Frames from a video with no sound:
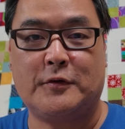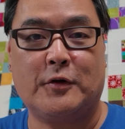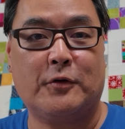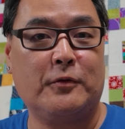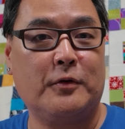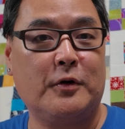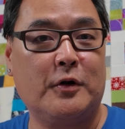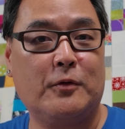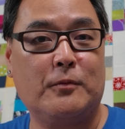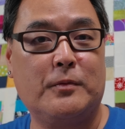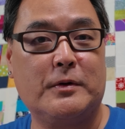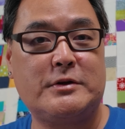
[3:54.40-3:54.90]
Don't
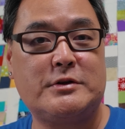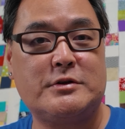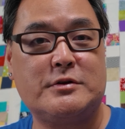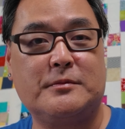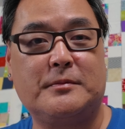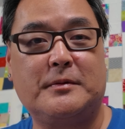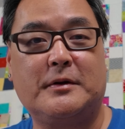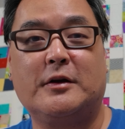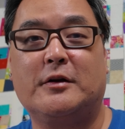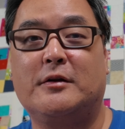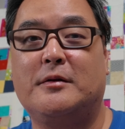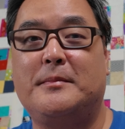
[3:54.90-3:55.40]
know what
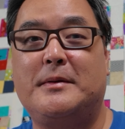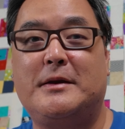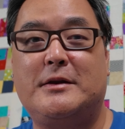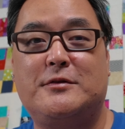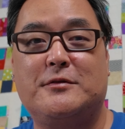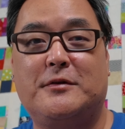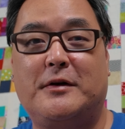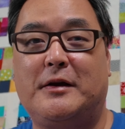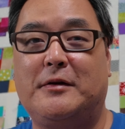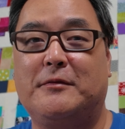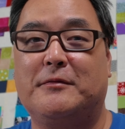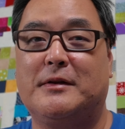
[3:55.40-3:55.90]
you're going to be
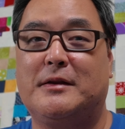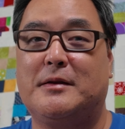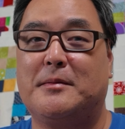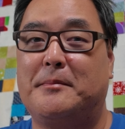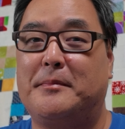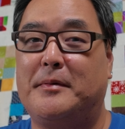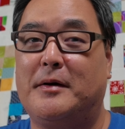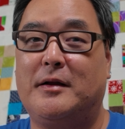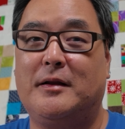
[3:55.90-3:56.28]
doing with a